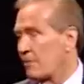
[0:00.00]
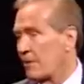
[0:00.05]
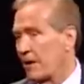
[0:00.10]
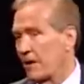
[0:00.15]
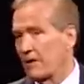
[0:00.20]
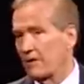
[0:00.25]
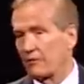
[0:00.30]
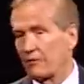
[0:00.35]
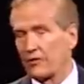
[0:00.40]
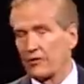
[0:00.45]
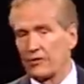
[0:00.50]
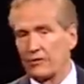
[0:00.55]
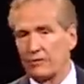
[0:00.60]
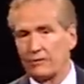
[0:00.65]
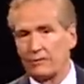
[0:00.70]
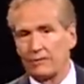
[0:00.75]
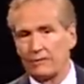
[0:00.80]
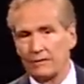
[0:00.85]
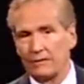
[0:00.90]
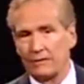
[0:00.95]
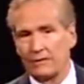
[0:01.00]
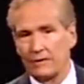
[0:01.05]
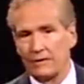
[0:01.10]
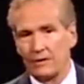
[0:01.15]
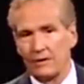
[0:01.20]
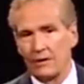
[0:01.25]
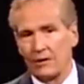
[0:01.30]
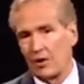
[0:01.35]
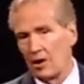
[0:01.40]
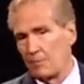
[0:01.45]
bearing fruit?
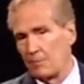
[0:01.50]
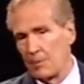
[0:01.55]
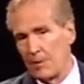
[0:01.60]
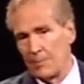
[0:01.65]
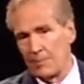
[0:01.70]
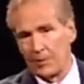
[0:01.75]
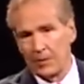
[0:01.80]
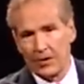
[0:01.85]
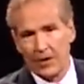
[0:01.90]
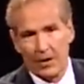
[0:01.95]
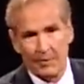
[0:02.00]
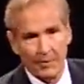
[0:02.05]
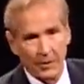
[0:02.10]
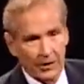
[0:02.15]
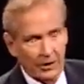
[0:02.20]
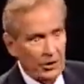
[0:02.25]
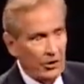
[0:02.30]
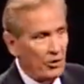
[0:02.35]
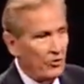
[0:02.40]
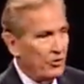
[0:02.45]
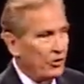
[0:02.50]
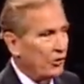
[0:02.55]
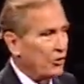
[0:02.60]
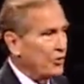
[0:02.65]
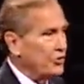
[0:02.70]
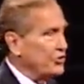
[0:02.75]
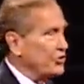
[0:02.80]
Are people coming to know the Lord